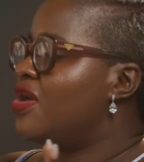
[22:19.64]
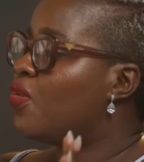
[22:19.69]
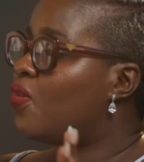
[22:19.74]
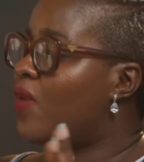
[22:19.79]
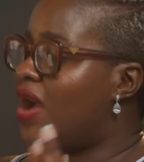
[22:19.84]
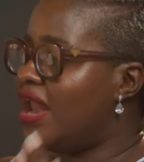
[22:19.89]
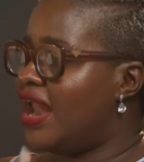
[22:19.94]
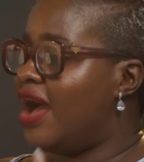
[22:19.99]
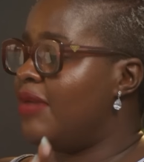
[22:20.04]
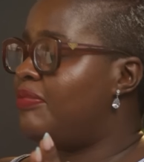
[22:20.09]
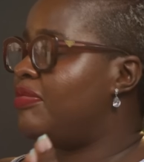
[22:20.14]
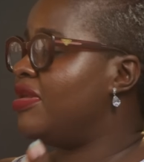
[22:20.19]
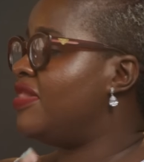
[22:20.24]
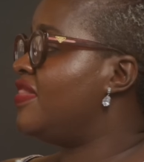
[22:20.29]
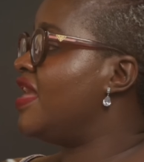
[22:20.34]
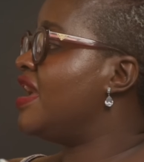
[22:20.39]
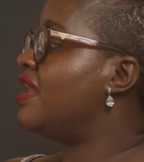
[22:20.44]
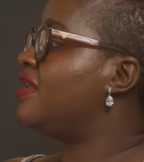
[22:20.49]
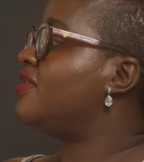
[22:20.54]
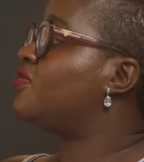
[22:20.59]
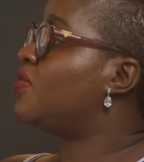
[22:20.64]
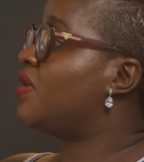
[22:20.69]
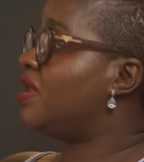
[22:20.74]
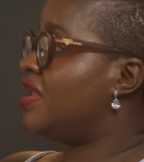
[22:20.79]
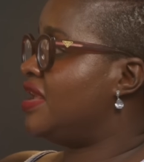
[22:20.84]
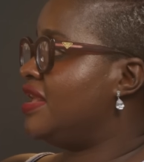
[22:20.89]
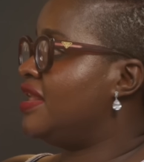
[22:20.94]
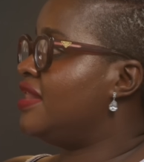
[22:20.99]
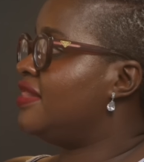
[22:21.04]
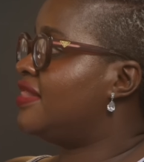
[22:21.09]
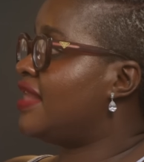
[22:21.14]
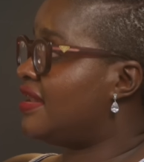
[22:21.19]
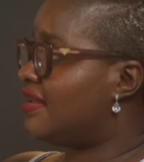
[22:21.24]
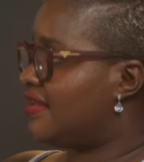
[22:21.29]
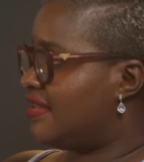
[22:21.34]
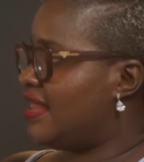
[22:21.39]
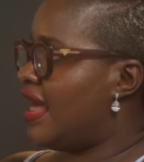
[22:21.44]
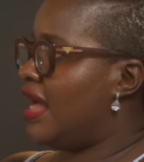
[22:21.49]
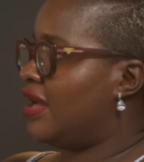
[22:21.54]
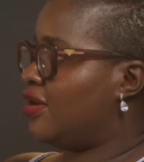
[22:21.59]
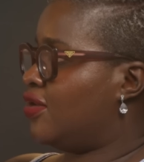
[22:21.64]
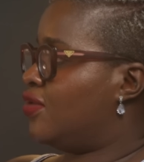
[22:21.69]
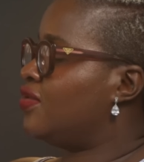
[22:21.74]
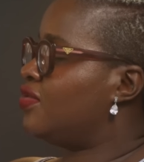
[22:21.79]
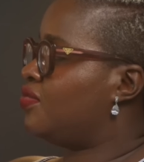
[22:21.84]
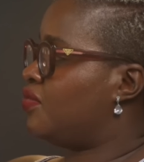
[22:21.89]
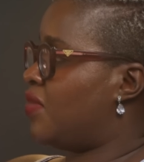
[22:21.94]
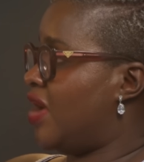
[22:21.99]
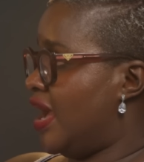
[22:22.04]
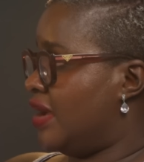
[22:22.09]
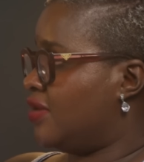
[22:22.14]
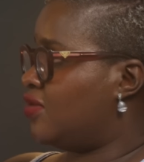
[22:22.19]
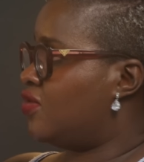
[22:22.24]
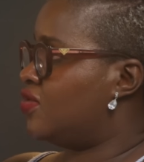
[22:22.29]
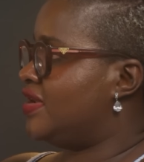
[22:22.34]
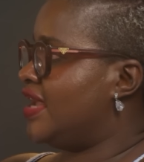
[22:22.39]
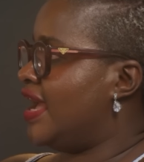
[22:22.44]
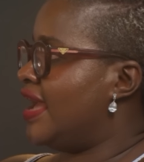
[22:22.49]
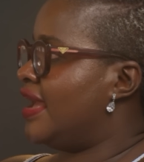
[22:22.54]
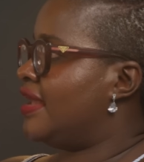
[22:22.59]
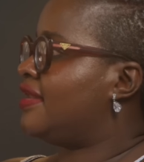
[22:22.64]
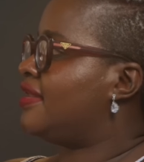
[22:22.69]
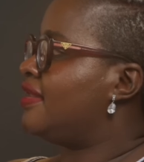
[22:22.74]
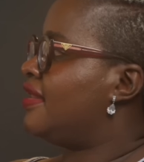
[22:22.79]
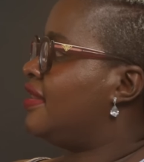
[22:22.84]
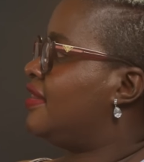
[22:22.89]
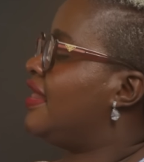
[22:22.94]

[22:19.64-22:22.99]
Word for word: what happened then is when he that the uncle my uncle died